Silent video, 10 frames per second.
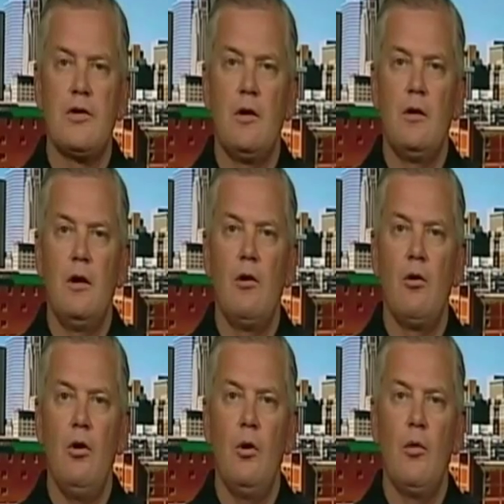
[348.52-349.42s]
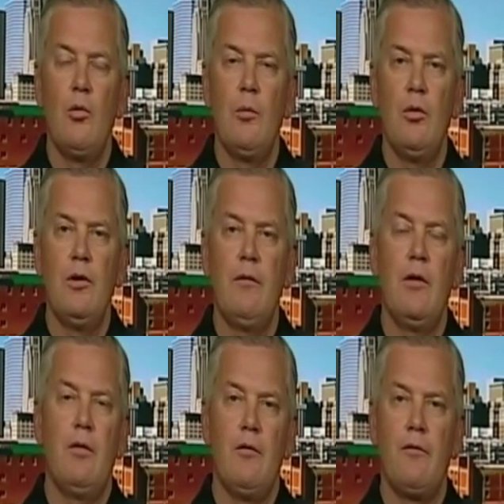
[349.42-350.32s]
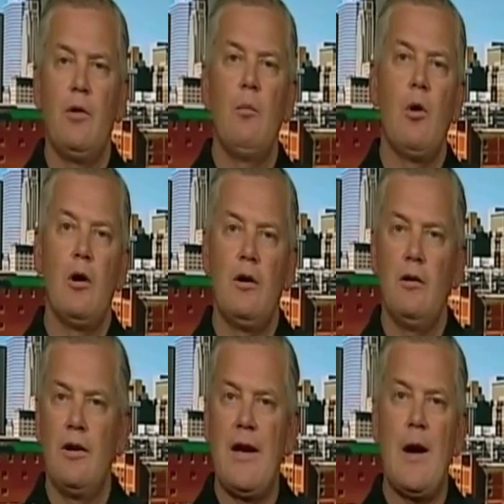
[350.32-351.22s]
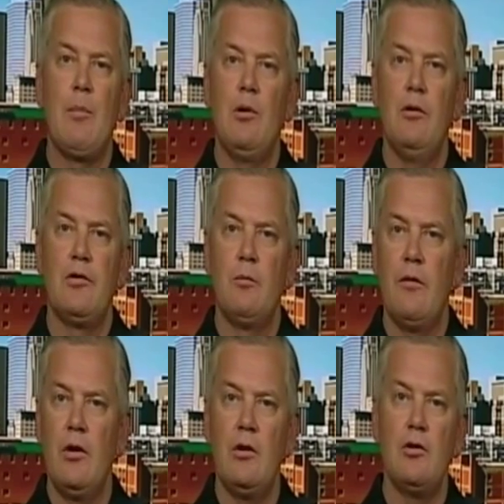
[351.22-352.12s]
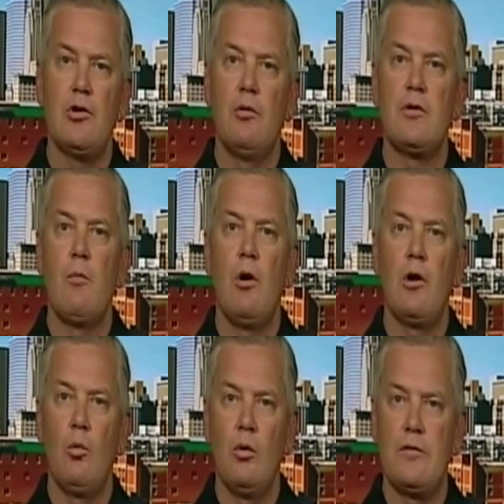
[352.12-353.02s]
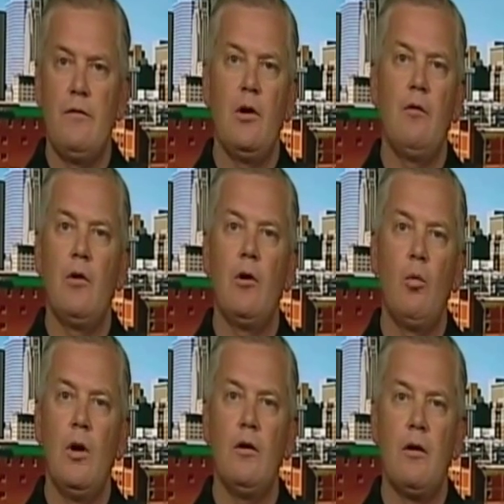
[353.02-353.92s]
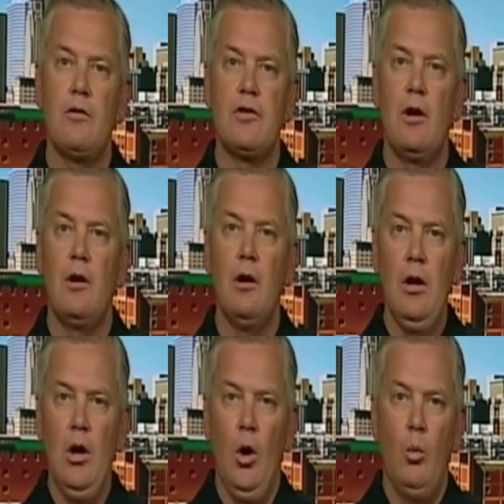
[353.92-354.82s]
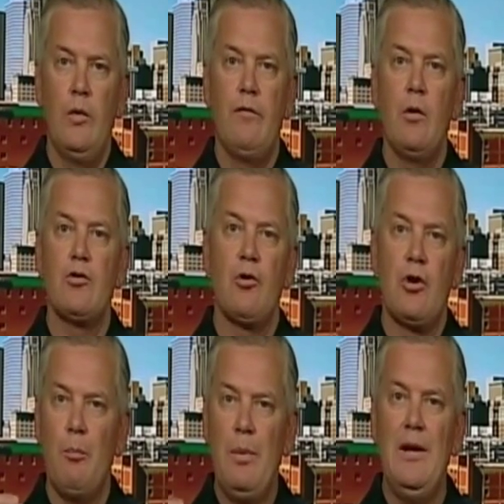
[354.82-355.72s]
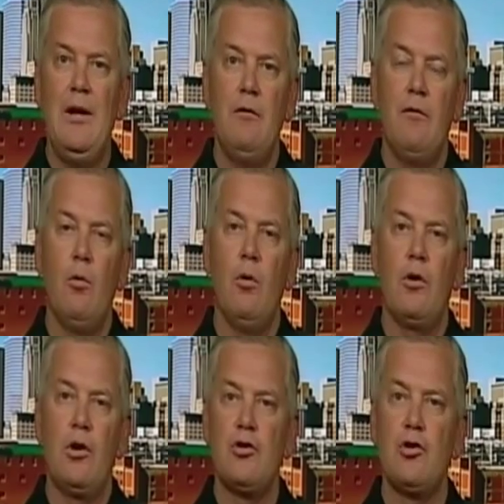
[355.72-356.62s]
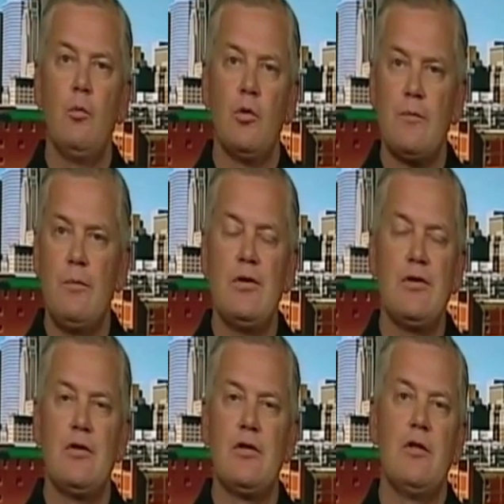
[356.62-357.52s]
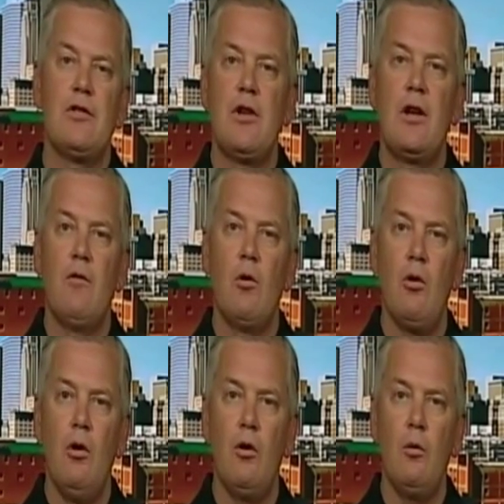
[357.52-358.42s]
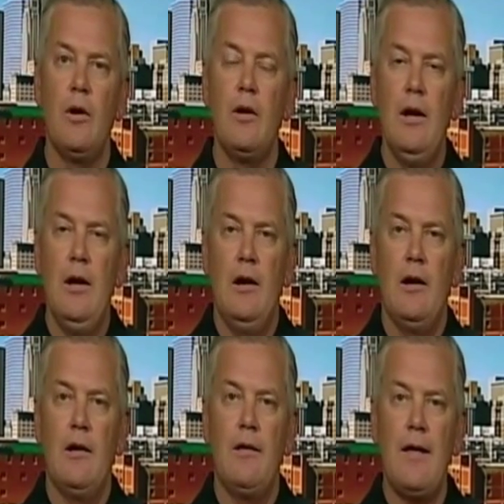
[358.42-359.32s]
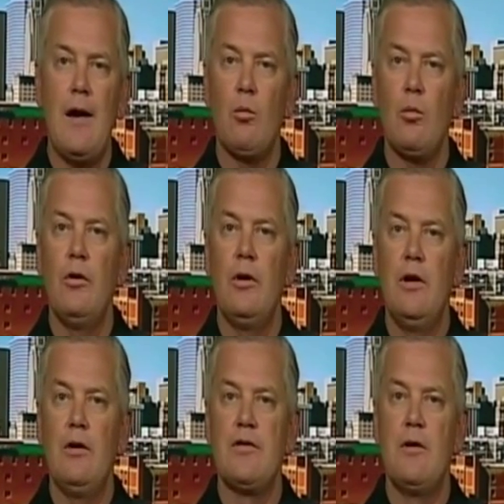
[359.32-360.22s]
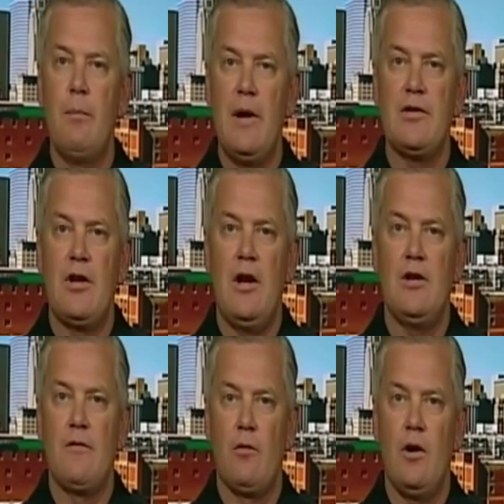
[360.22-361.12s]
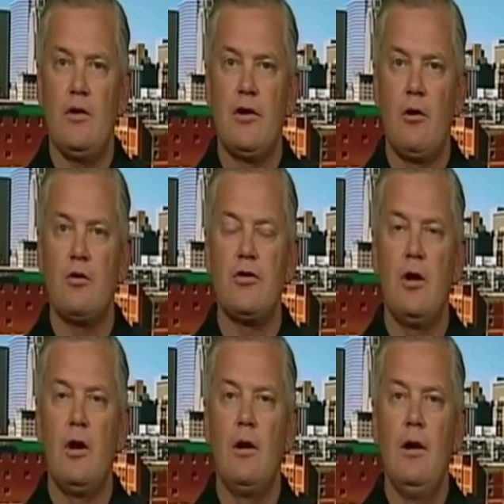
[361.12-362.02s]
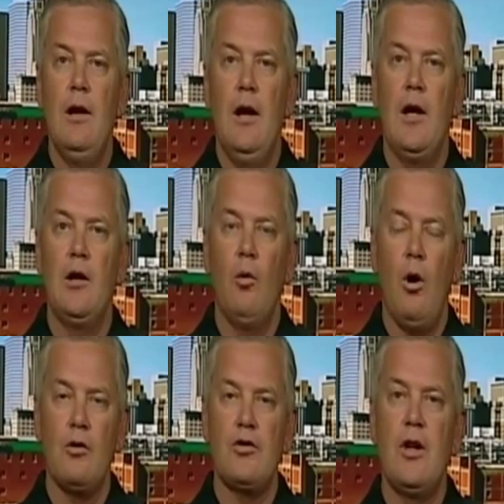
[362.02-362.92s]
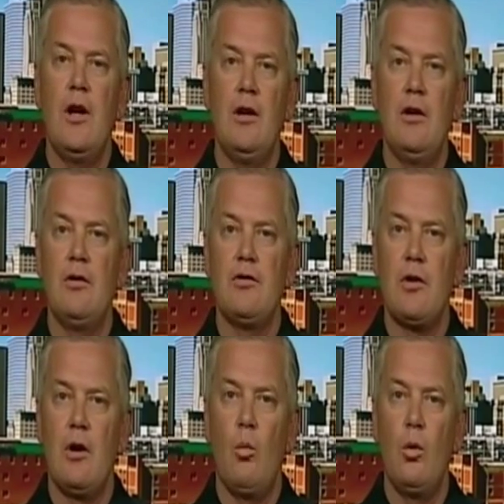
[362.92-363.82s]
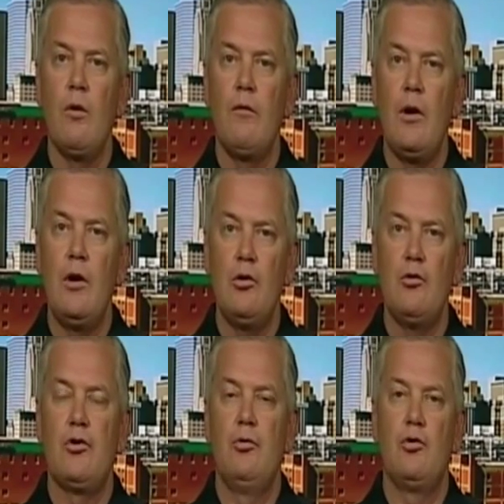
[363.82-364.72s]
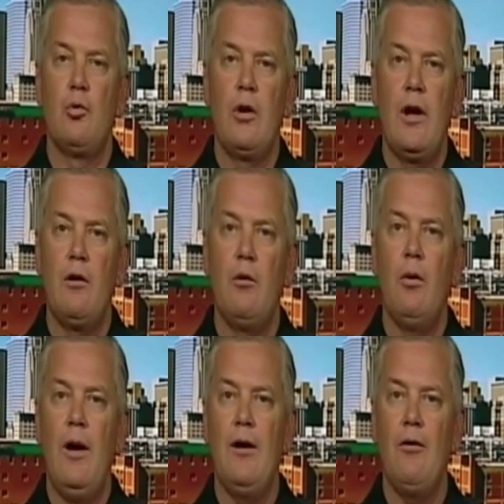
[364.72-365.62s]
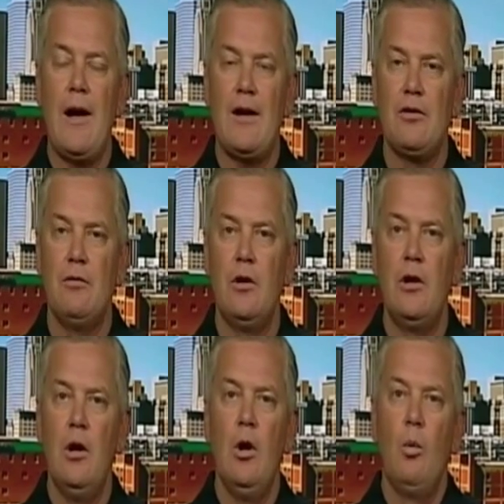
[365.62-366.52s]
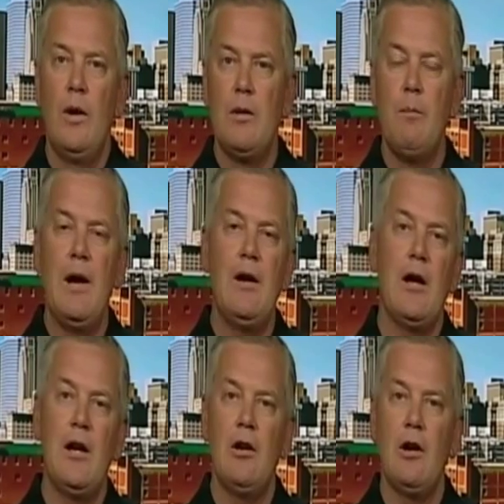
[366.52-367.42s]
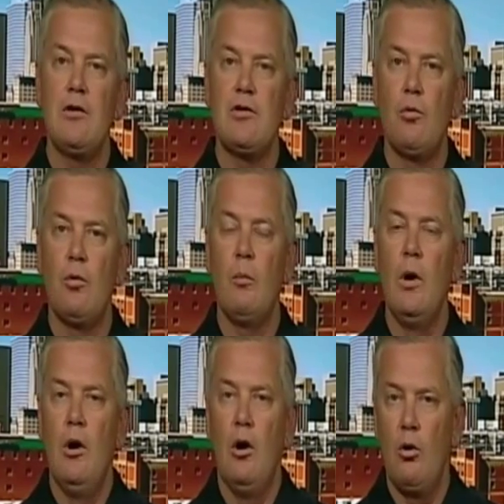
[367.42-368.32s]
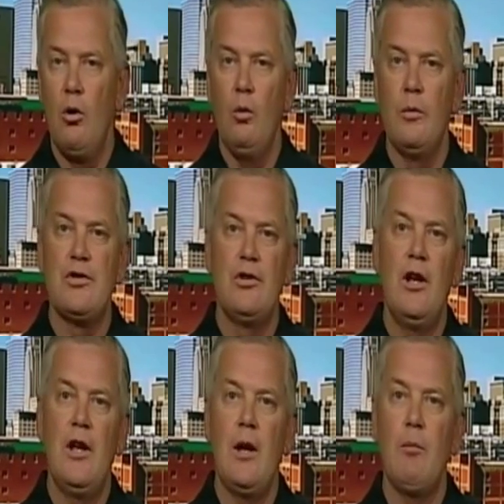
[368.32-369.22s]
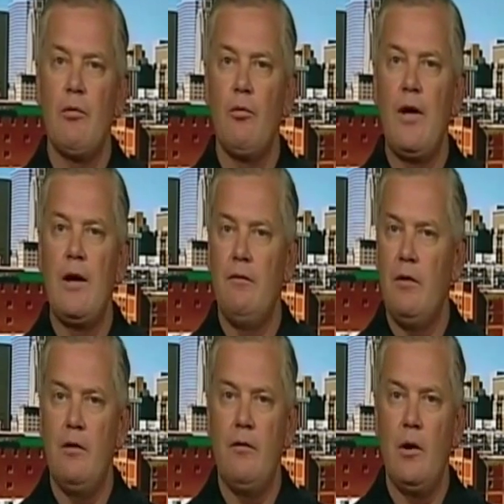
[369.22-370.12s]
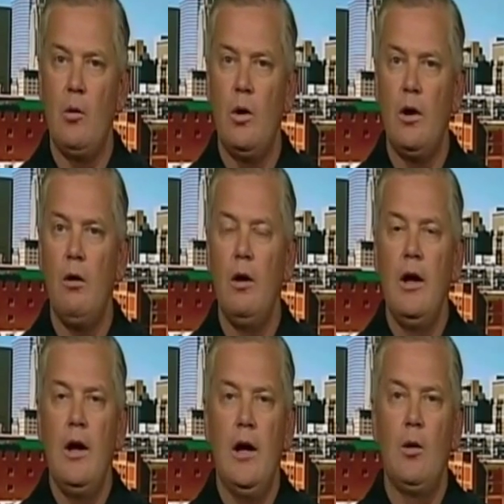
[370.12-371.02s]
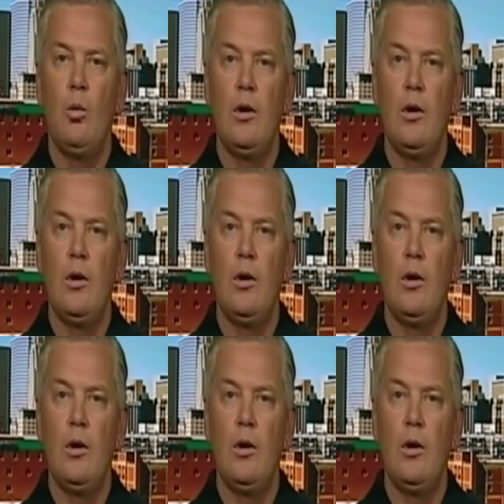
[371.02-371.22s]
in Oklahoma, we believe that the free market and capitalism of the insurance market works very, very well in our state. When folks are competing for consumers' business in the state of Oklahoma, that really is the best case for us state. And our state is, we're very used to tornado, hail activity. We had the May 99 storm. Oklahoma City came through that very, very well. And